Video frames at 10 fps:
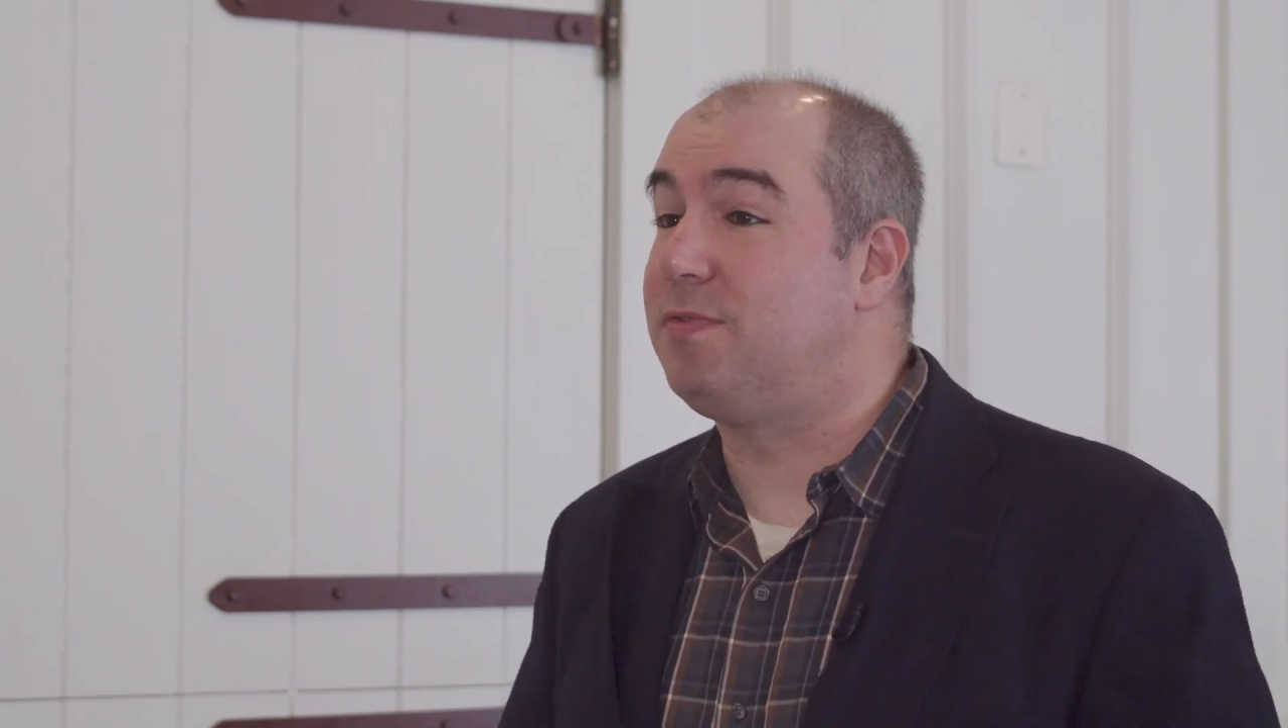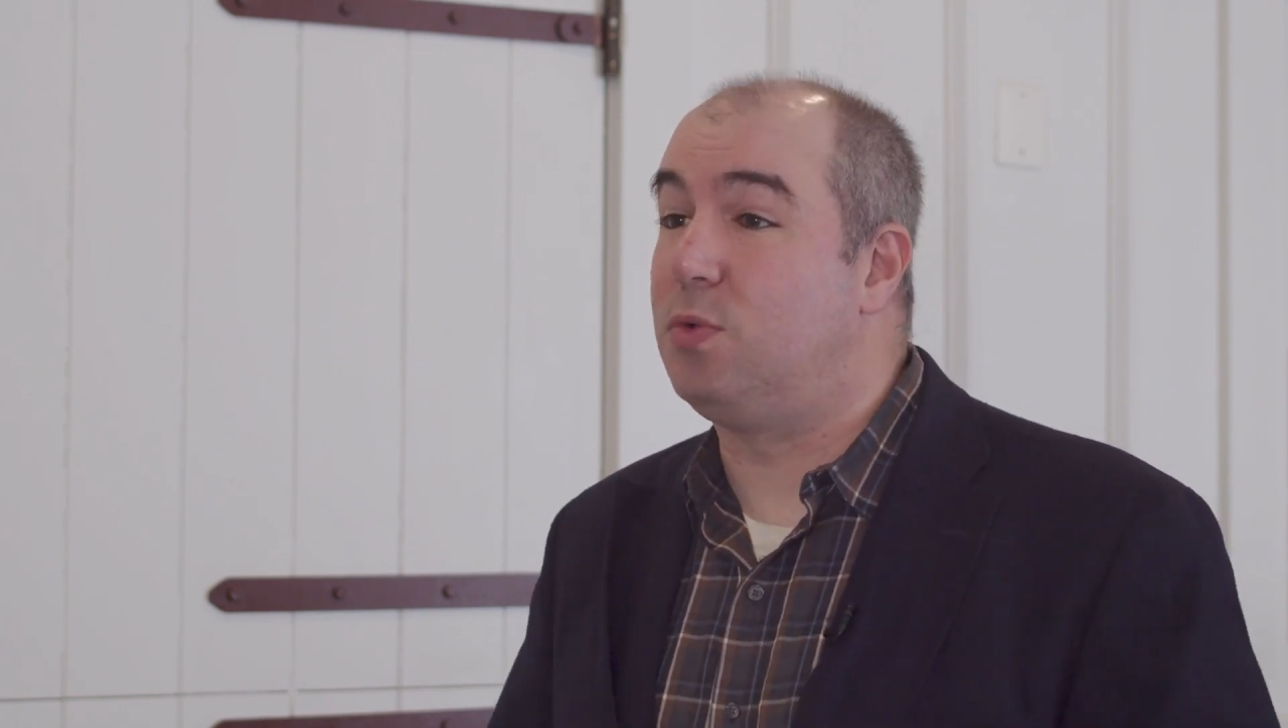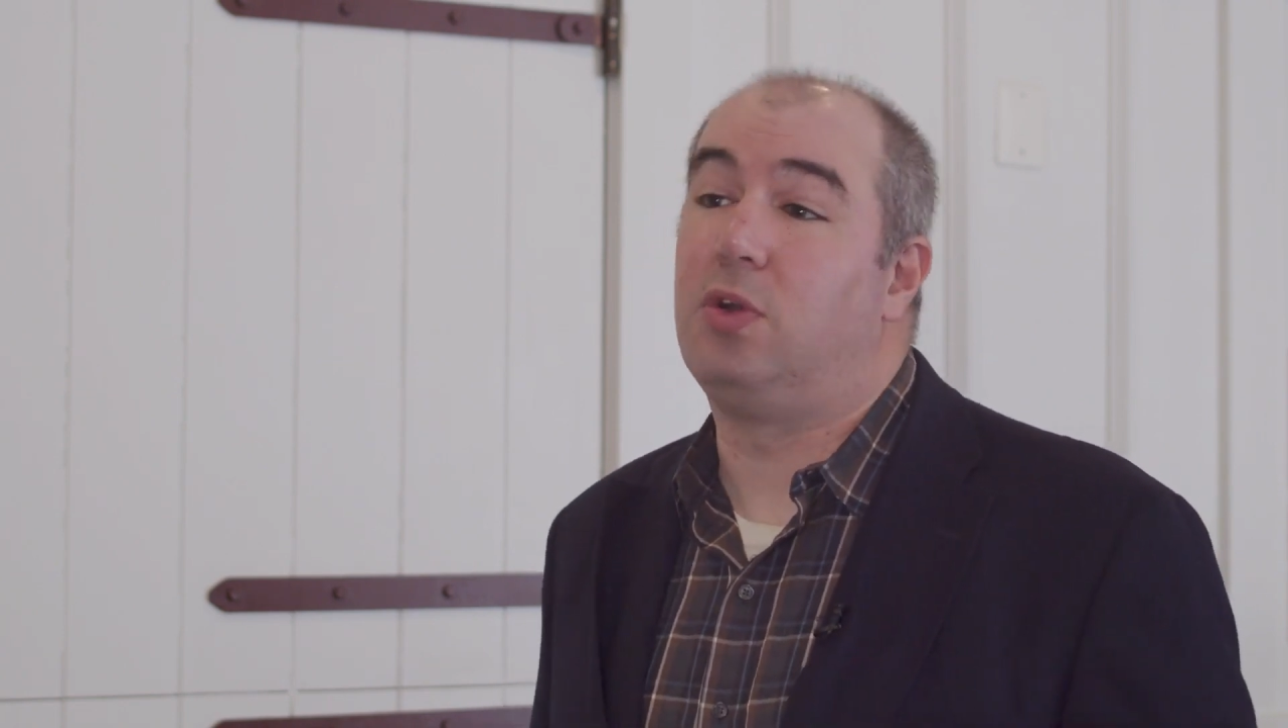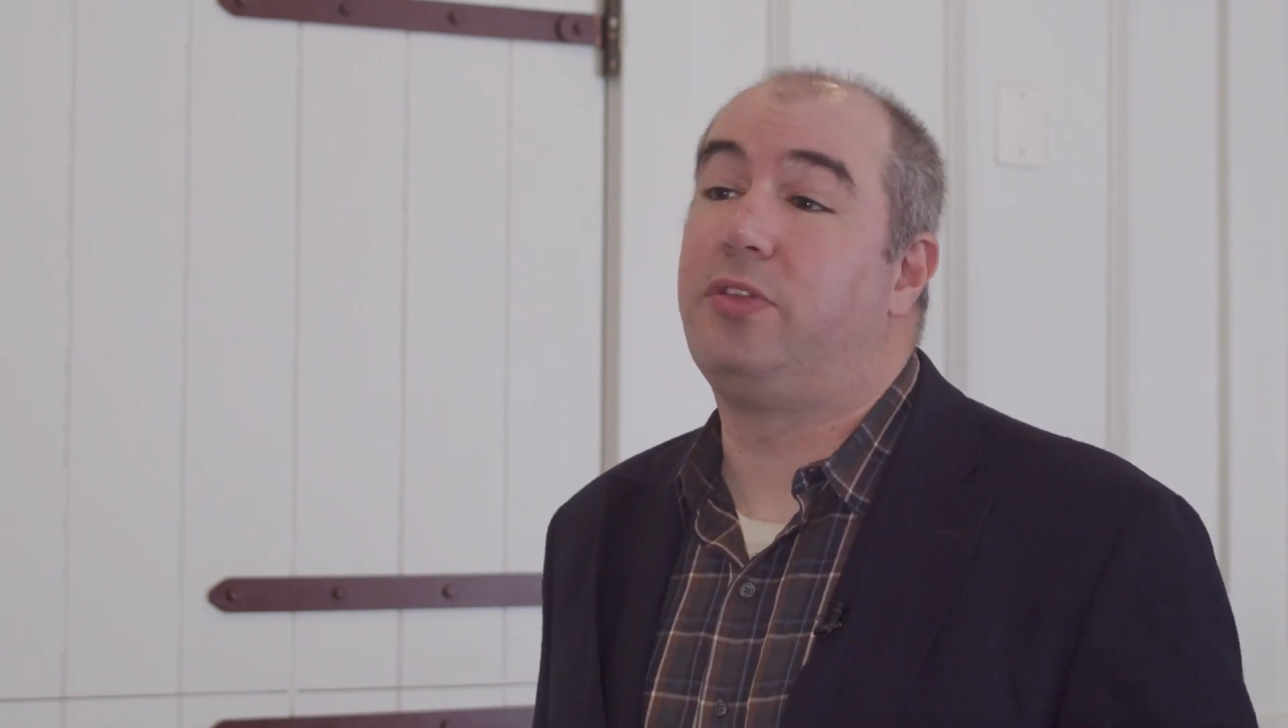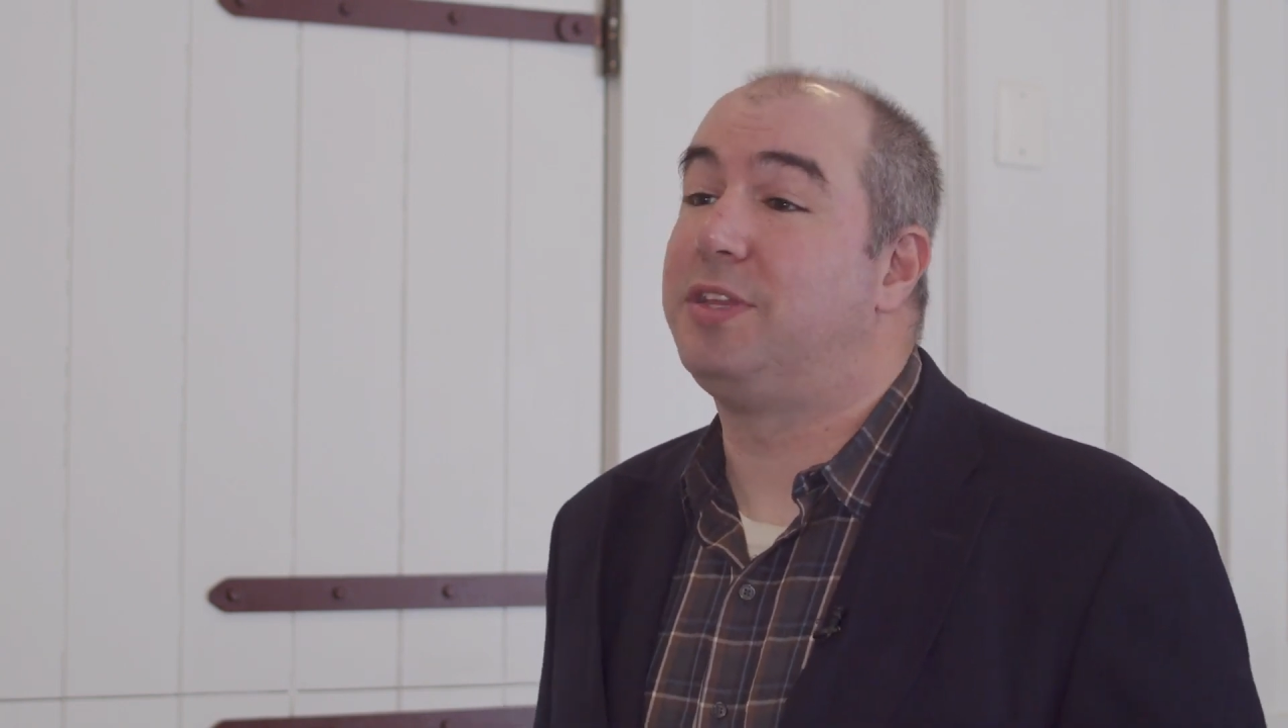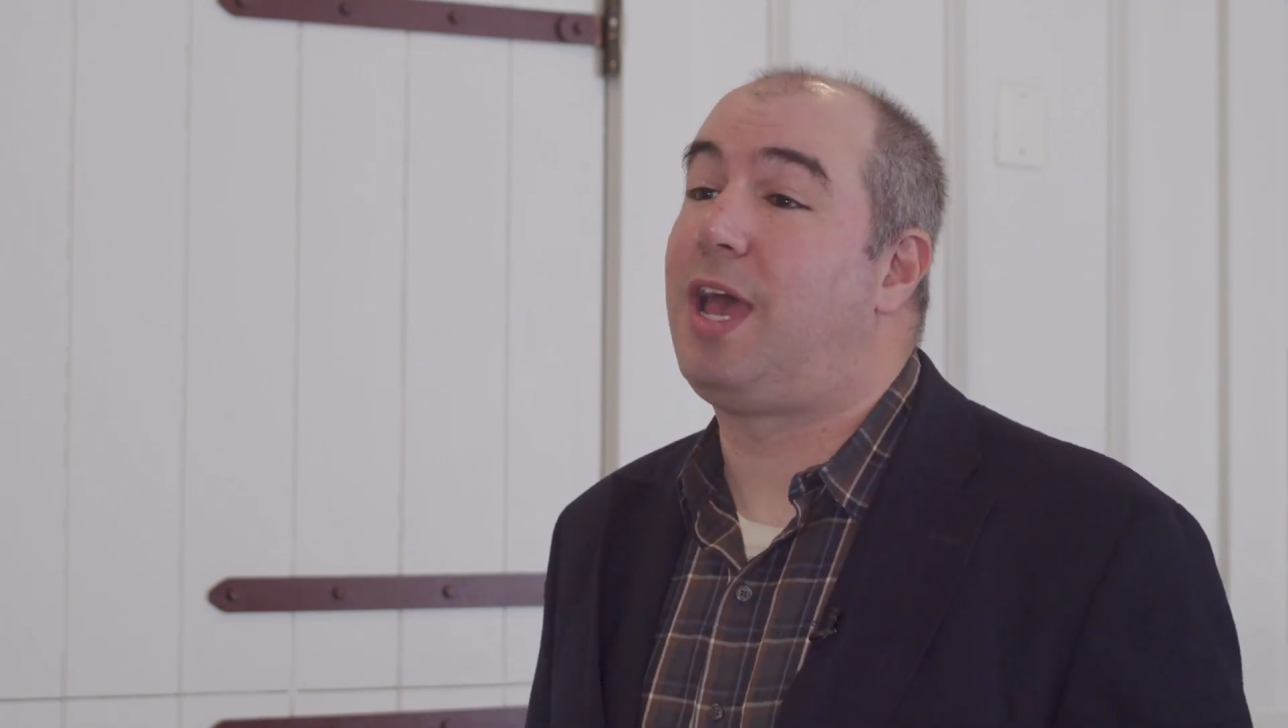of the world that's